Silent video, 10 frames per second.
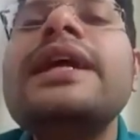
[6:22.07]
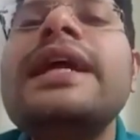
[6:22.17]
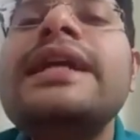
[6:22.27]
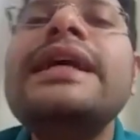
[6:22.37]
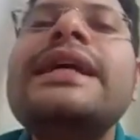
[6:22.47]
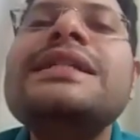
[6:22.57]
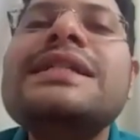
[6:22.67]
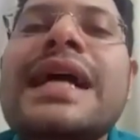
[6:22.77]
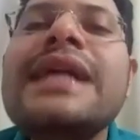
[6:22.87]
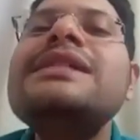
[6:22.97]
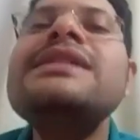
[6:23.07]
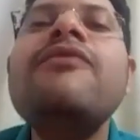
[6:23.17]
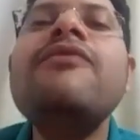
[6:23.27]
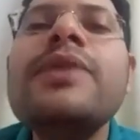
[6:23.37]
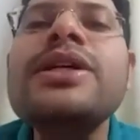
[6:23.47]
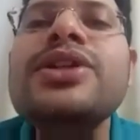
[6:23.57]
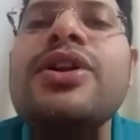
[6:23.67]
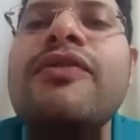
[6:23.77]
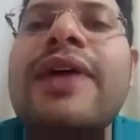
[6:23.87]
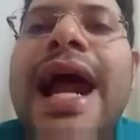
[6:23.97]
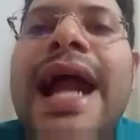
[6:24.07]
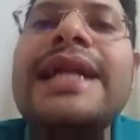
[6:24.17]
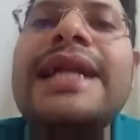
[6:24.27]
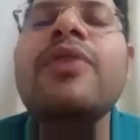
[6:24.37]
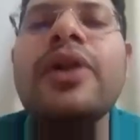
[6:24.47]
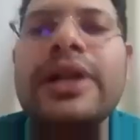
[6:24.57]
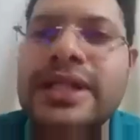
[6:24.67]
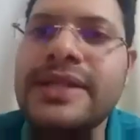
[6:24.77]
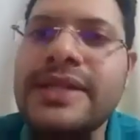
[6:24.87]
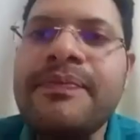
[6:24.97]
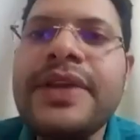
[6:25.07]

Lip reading: it incites the formation of antibodies